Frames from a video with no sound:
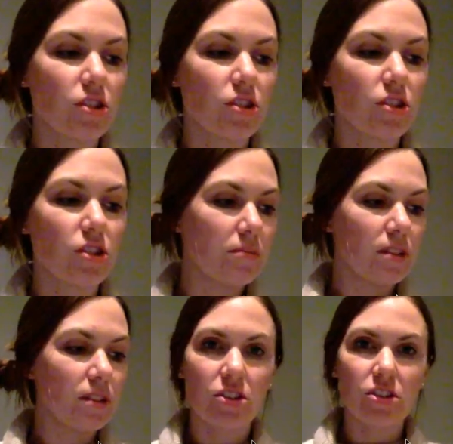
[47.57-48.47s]

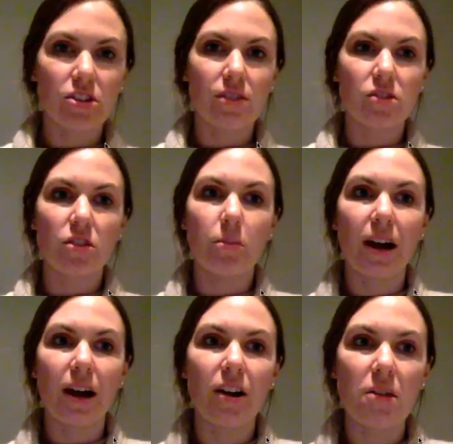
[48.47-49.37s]
So that just gives you a little
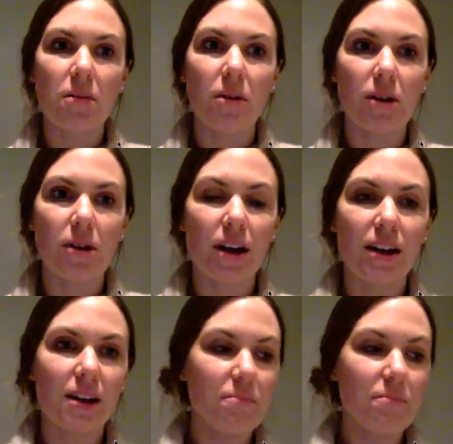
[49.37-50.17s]
background about where I